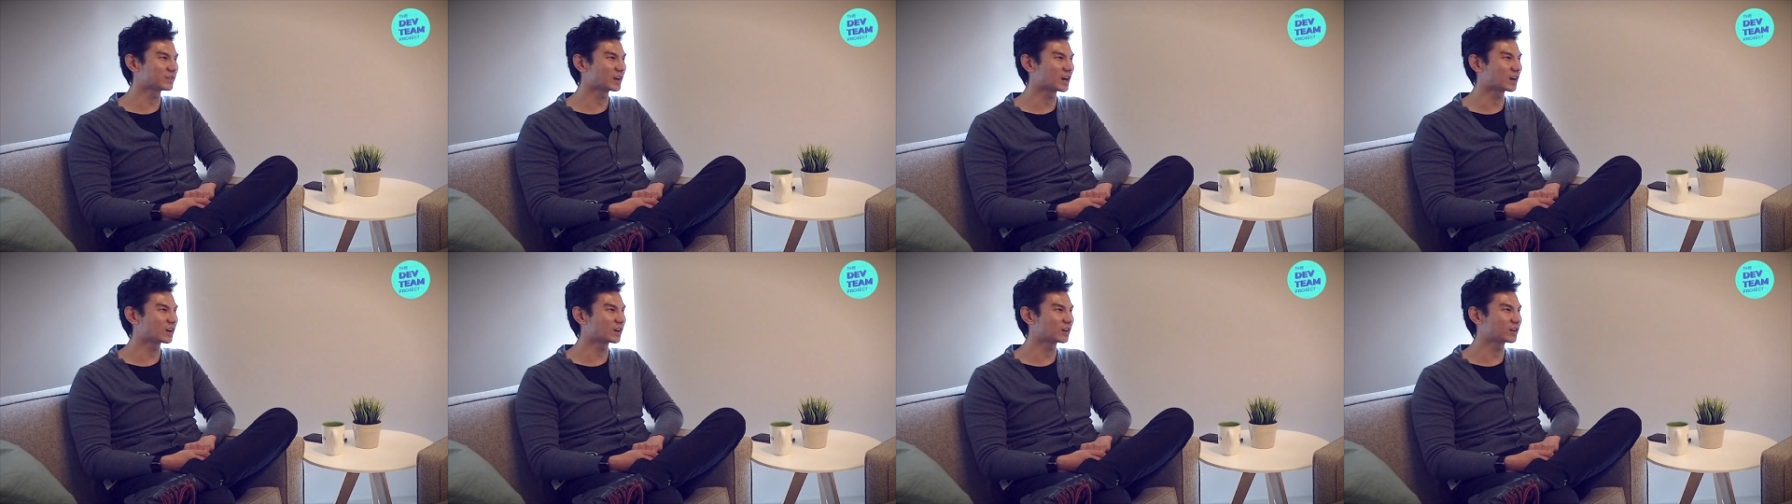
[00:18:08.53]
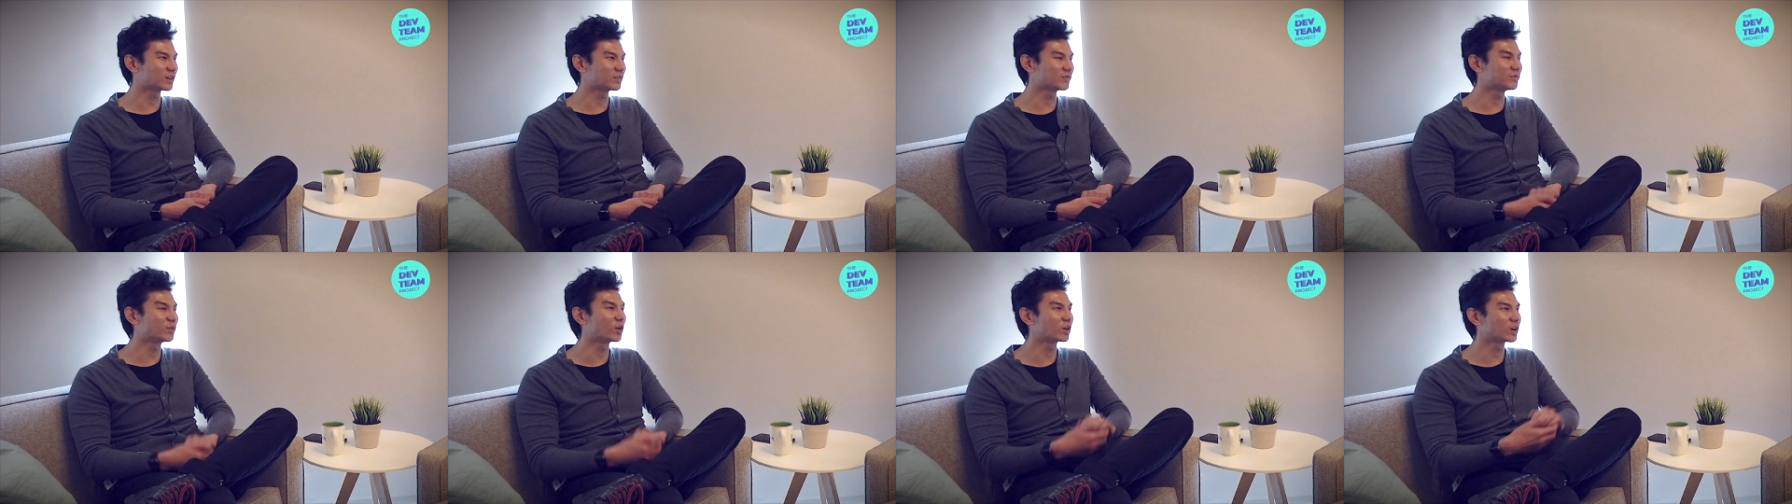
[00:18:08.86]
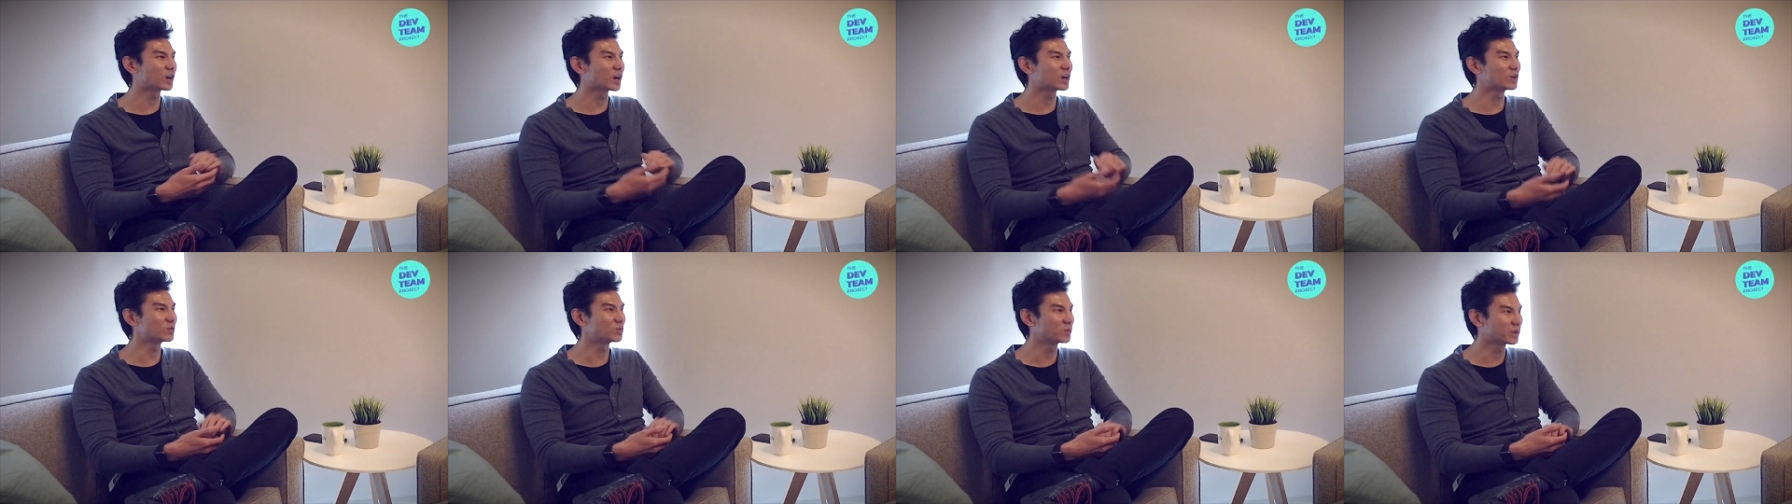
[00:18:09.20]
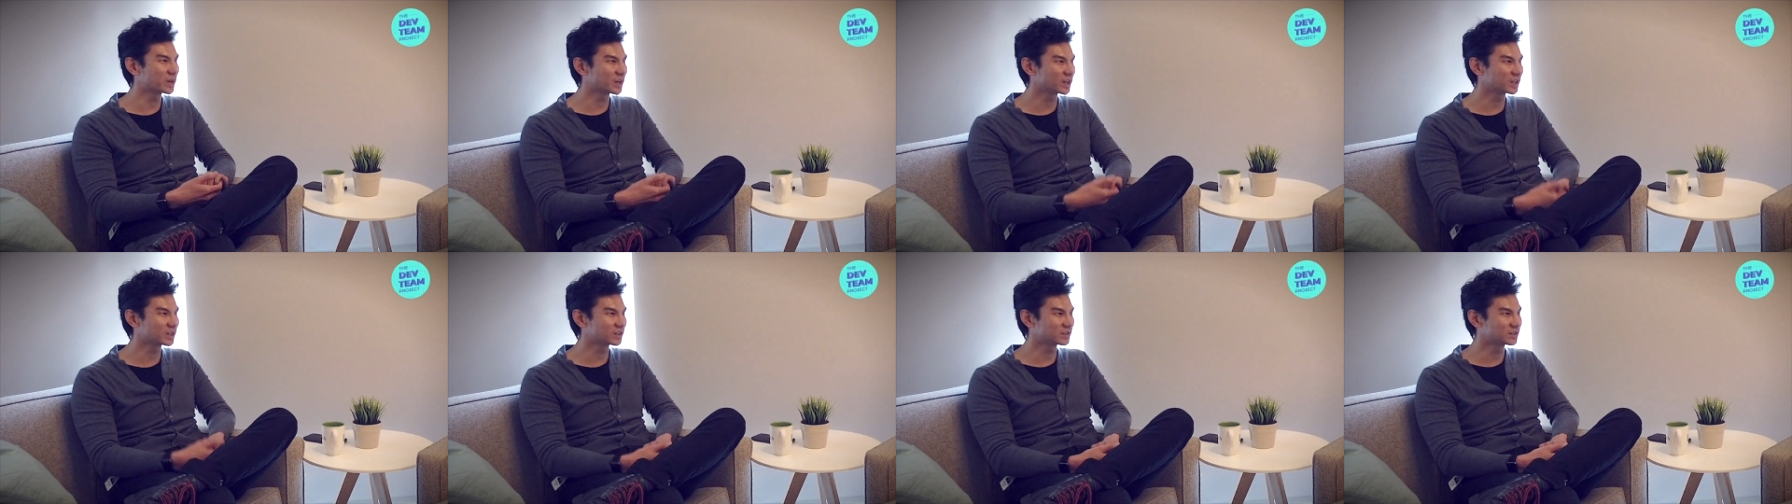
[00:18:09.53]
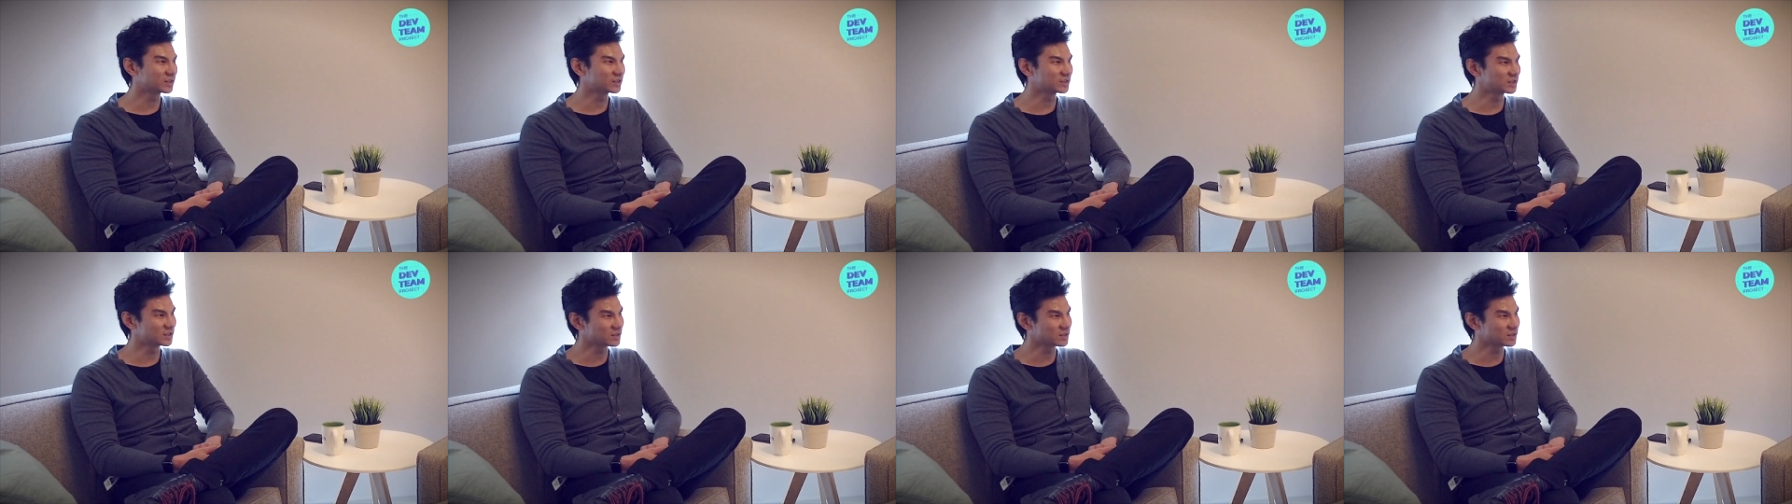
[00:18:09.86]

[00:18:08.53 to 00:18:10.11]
far outweigh the